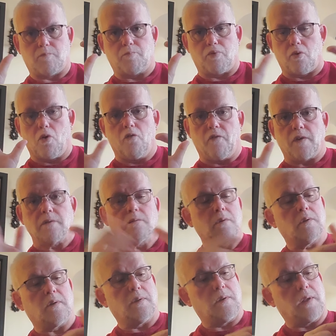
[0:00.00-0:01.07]
proven
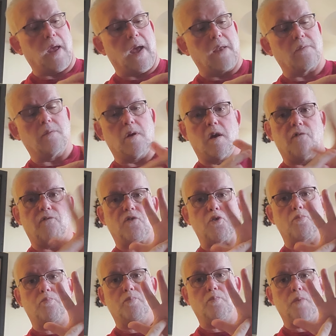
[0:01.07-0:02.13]
that if
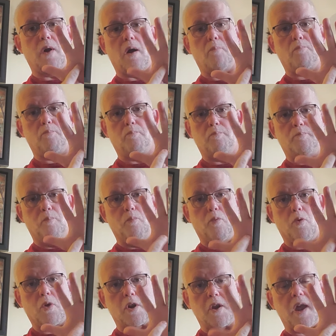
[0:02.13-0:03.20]
you
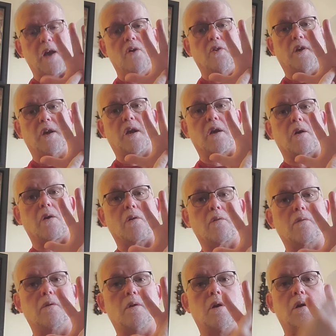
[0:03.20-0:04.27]
were nailed here,
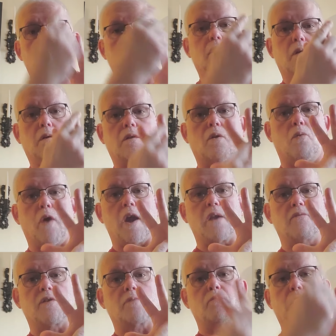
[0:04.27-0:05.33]
the weight
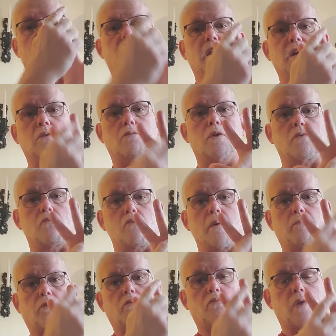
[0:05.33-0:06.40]
of his body, it would have
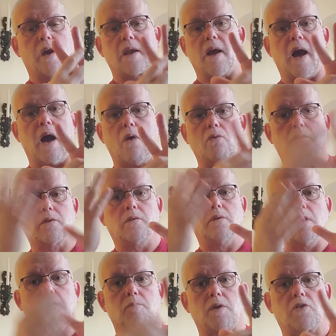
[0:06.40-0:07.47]
ripped right out
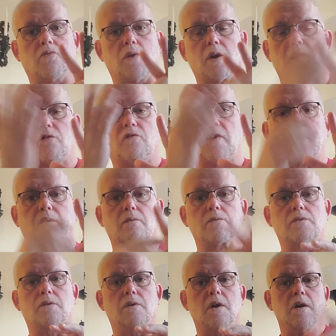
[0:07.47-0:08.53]
in between his
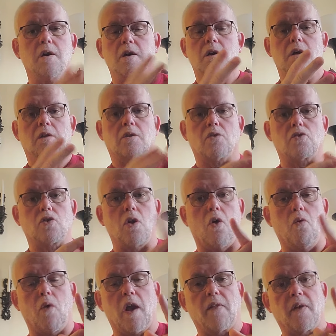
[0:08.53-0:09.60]
fingers. There's
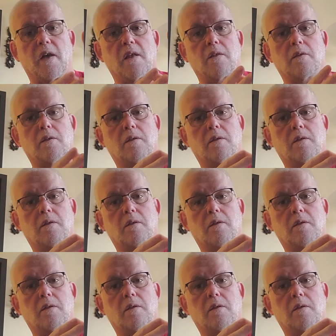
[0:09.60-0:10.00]
no way that